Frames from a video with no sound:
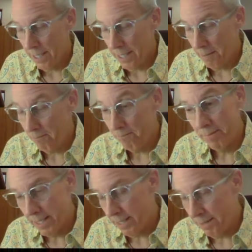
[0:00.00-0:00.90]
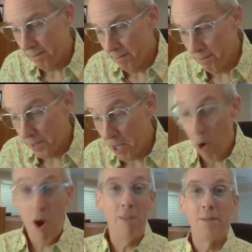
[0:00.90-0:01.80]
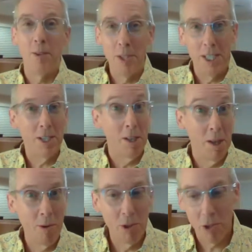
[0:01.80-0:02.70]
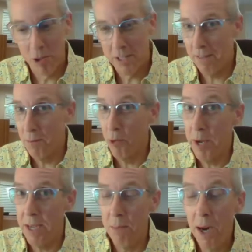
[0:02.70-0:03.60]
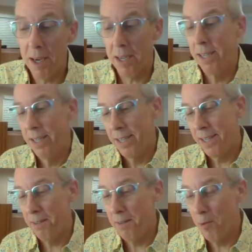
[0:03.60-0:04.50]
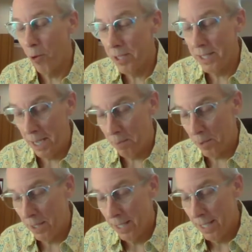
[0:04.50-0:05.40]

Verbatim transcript: Um, um the awful disclosures of Maria Monk, uh, for example.